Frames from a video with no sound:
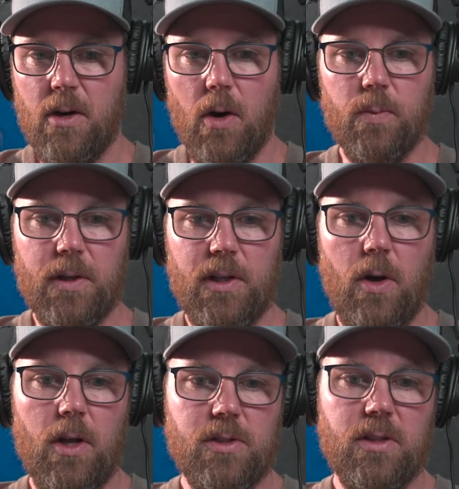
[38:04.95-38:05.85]
are really
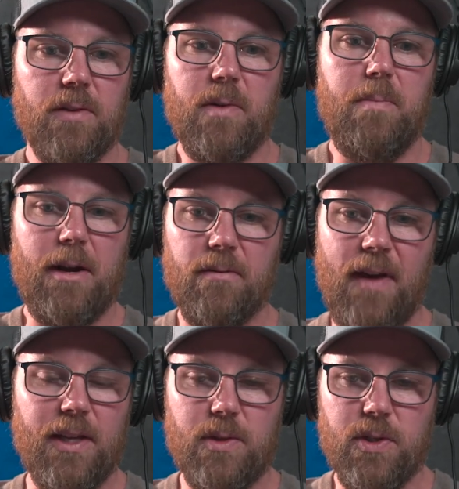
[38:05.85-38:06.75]
all delivering better
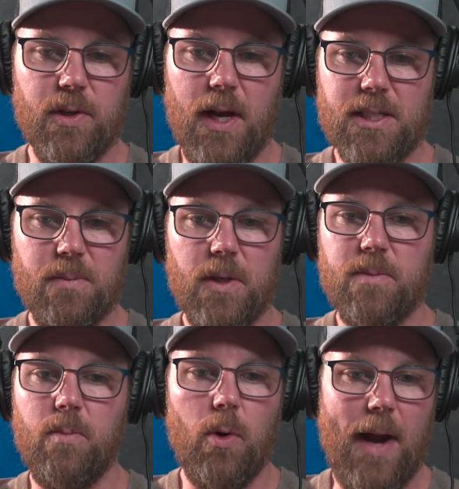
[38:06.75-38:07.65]
value to your customer. It's
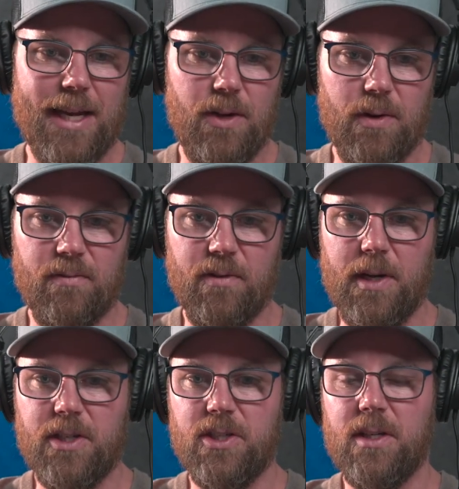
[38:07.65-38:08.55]
more accurate
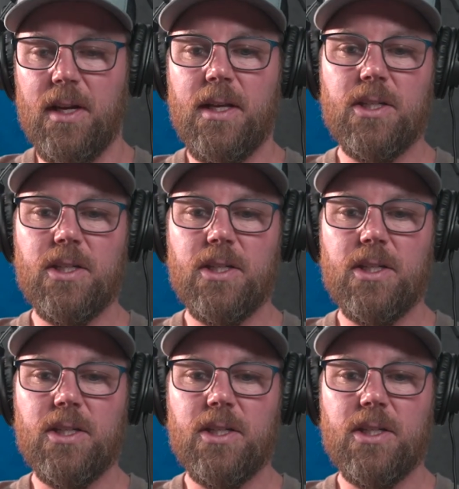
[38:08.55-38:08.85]
information.